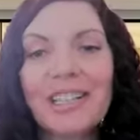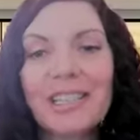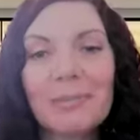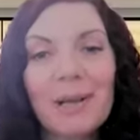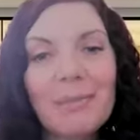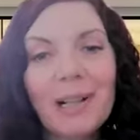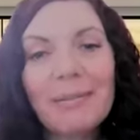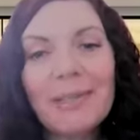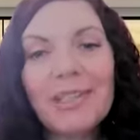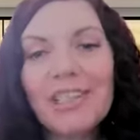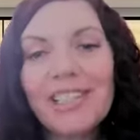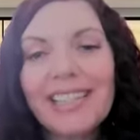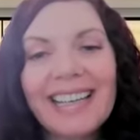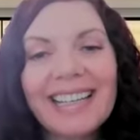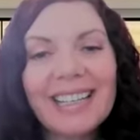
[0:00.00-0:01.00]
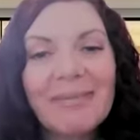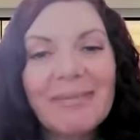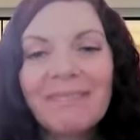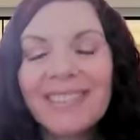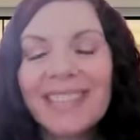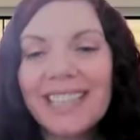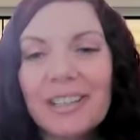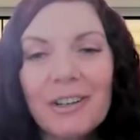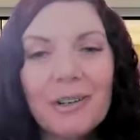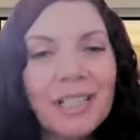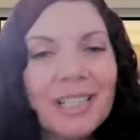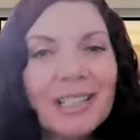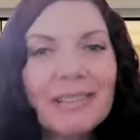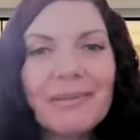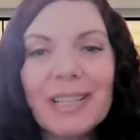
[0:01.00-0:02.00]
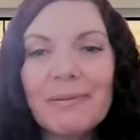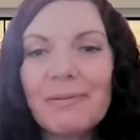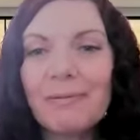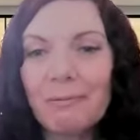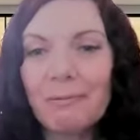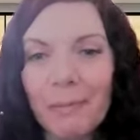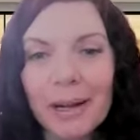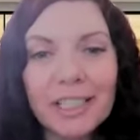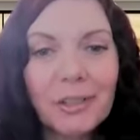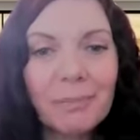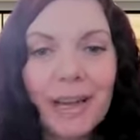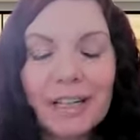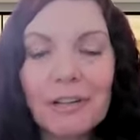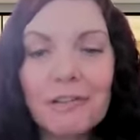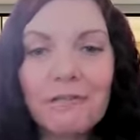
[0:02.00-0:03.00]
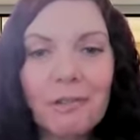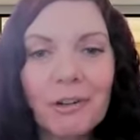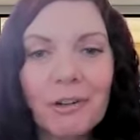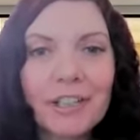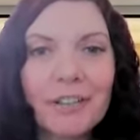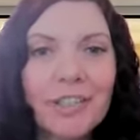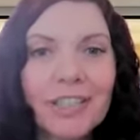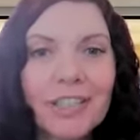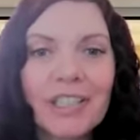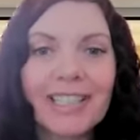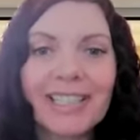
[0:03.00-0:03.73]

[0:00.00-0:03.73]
talk to people, I'm usually like, you know, it's much better for you